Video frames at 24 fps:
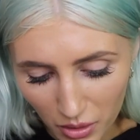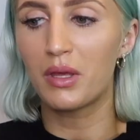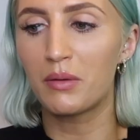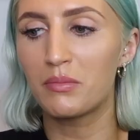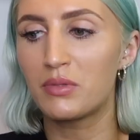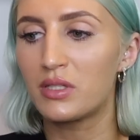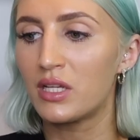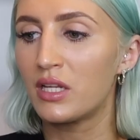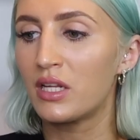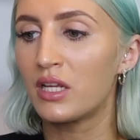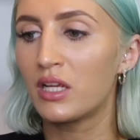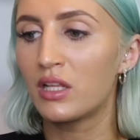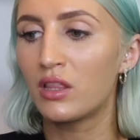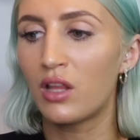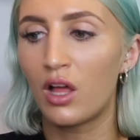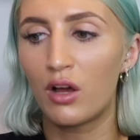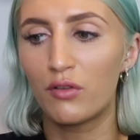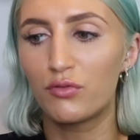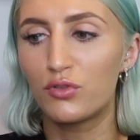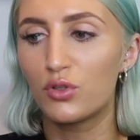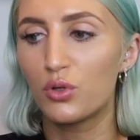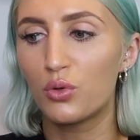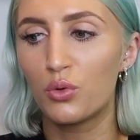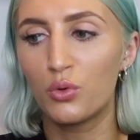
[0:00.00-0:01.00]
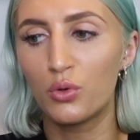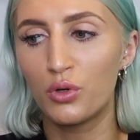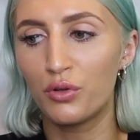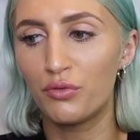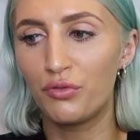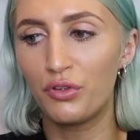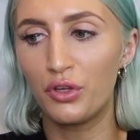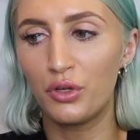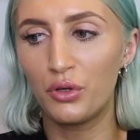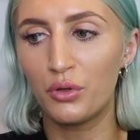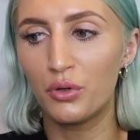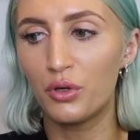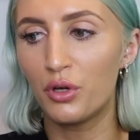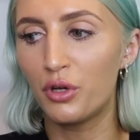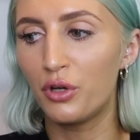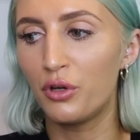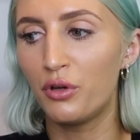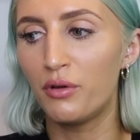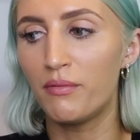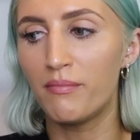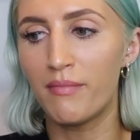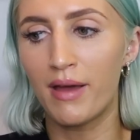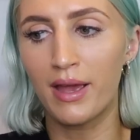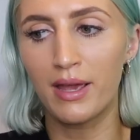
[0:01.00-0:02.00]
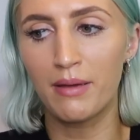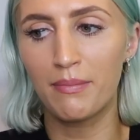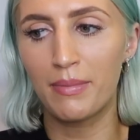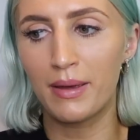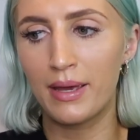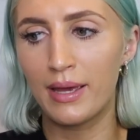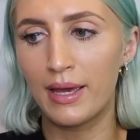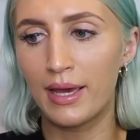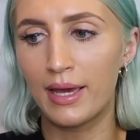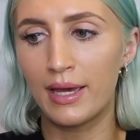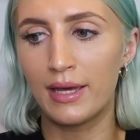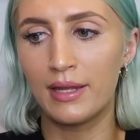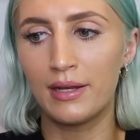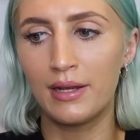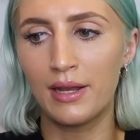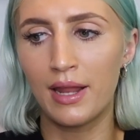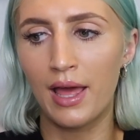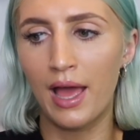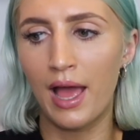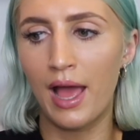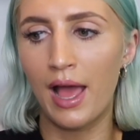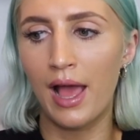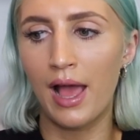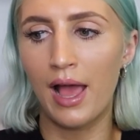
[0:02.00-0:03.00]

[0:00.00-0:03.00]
I'm sending love to all of you who may be in